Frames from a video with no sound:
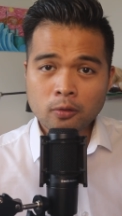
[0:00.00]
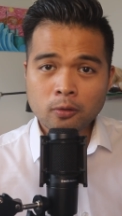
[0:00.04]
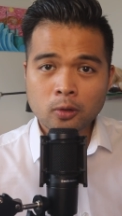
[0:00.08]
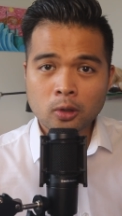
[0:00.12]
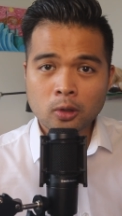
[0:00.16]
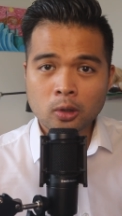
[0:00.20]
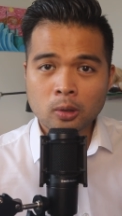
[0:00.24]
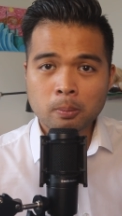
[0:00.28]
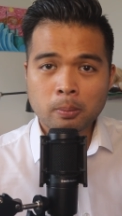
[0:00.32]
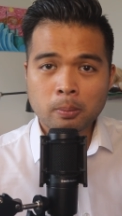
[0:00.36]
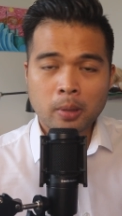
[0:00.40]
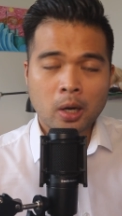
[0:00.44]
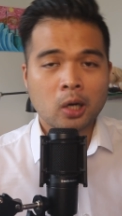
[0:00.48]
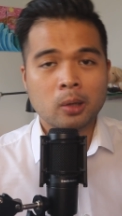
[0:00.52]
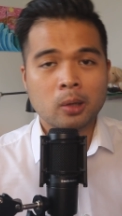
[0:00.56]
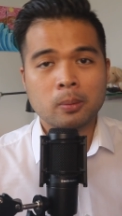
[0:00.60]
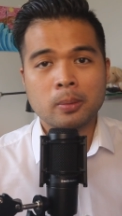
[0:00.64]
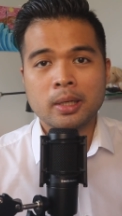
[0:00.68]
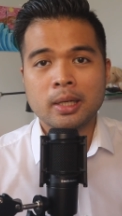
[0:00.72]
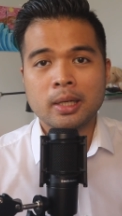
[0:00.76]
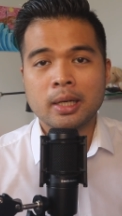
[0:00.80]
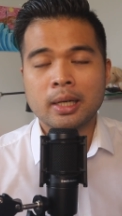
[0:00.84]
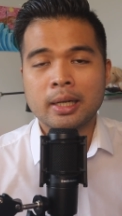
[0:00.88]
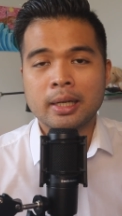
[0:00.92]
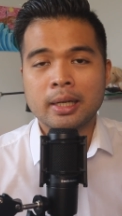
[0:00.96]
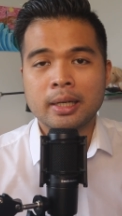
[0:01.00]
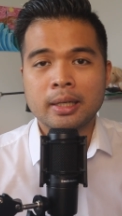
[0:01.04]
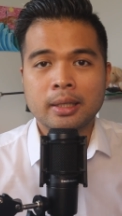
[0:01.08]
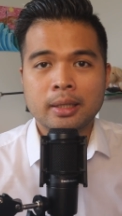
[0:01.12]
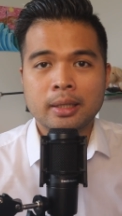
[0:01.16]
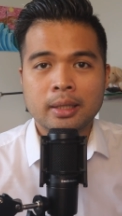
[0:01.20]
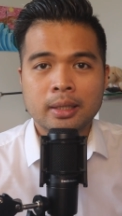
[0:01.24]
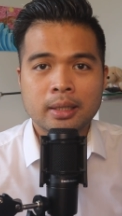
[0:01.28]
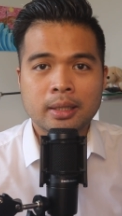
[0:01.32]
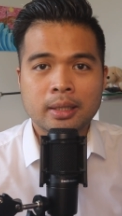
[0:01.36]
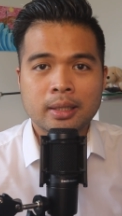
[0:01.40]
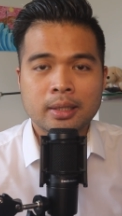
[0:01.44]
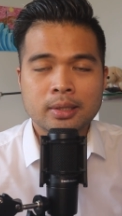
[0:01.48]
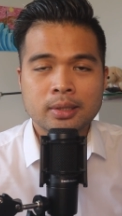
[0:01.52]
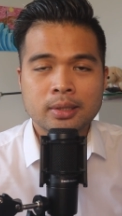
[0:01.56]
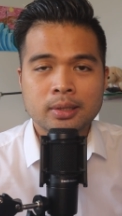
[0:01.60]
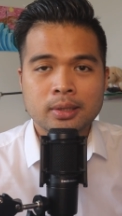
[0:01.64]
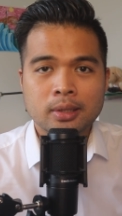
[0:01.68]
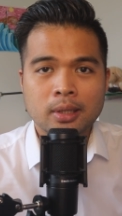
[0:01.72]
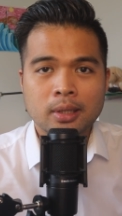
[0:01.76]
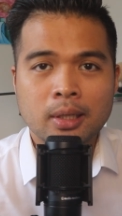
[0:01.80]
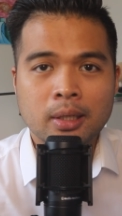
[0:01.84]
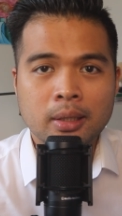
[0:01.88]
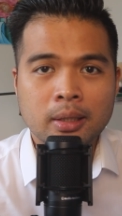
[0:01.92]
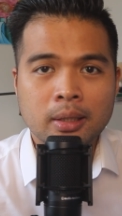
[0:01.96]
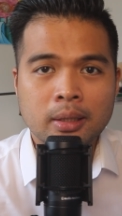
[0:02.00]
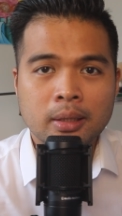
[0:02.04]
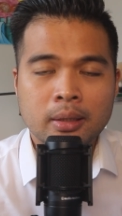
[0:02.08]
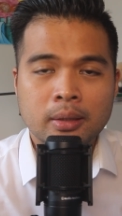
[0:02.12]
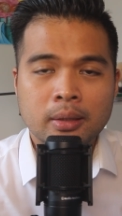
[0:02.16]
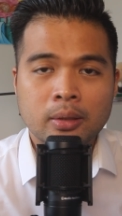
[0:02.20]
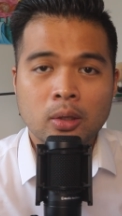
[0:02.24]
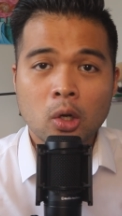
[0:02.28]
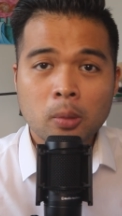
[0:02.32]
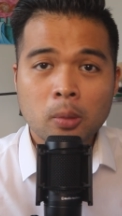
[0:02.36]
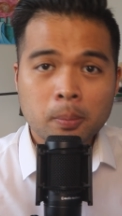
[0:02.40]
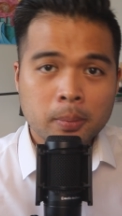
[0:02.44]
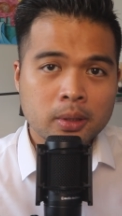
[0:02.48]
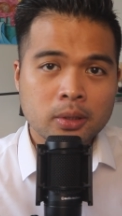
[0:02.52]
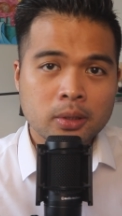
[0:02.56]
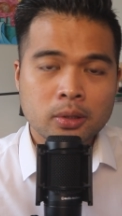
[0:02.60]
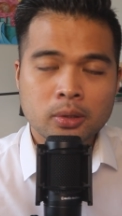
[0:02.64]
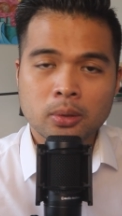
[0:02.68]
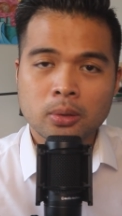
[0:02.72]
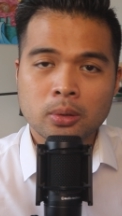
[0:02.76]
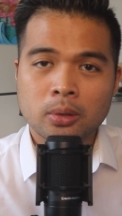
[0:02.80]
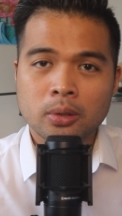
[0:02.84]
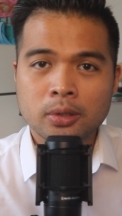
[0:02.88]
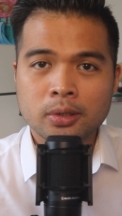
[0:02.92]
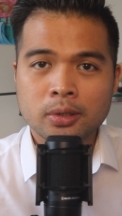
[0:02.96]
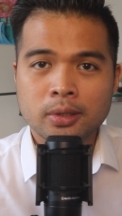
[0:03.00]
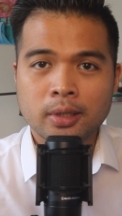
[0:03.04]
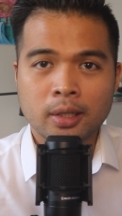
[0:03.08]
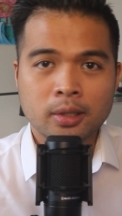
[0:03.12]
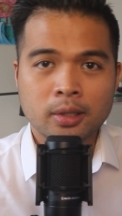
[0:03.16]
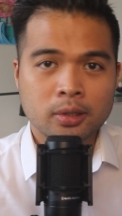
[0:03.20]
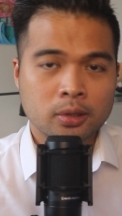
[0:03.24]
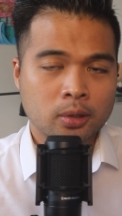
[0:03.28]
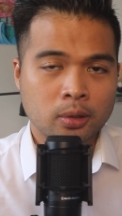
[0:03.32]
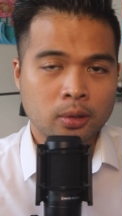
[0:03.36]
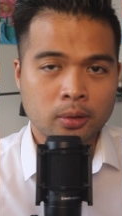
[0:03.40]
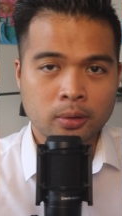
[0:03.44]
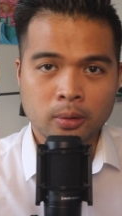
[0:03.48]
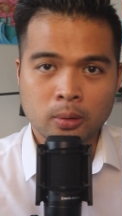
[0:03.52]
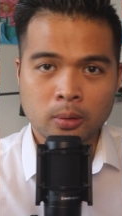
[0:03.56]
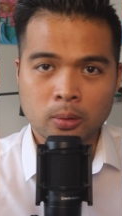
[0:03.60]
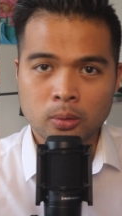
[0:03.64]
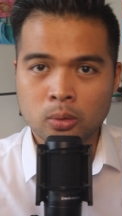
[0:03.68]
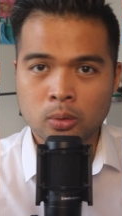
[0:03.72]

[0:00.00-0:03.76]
for Power B I is an open source external